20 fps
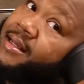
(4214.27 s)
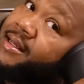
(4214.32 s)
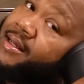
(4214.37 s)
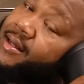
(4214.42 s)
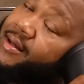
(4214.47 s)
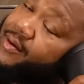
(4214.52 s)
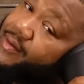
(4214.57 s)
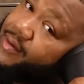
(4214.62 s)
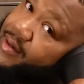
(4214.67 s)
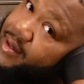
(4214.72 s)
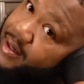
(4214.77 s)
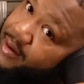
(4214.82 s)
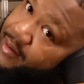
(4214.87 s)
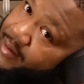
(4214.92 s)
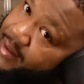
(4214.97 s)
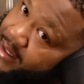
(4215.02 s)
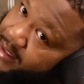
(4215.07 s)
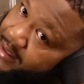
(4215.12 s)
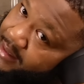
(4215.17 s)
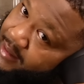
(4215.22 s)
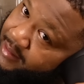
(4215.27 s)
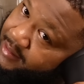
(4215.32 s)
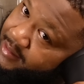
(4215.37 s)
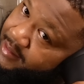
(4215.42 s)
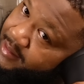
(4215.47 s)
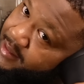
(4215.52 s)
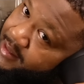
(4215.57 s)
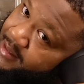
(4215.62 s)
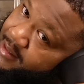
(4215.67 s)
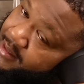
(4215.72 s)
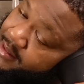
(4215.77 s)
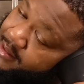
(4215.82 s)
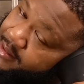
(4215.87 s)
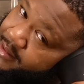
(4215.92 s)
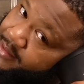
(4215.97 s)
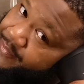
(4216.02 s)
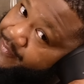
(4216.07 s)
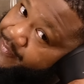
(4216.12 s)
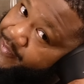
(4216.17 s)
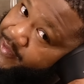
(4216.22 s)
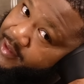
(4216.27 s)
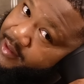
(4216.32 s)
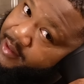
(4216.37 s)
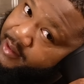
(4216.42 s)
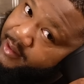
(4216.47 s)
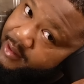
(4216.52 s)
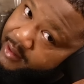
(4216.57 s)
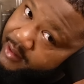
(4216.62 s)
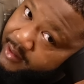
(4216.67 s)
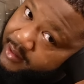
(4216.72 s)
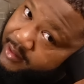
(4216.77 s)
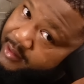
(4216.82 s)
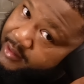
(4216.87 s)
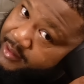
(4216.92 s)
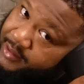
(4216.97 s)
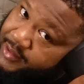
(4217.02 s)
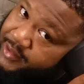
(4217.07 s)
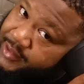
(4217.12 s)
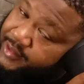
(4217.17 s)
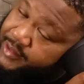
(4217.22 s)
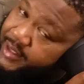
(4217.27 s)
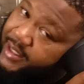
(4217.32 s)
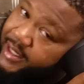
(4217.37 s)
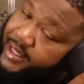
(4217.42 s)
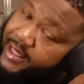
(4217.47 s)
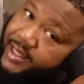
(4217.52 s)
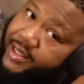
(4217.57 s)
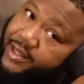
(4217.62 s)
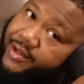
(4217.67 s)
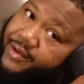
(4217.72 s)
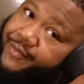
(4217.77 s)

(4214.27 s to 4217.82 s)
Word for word: Oh, okay, let's see. Let's see.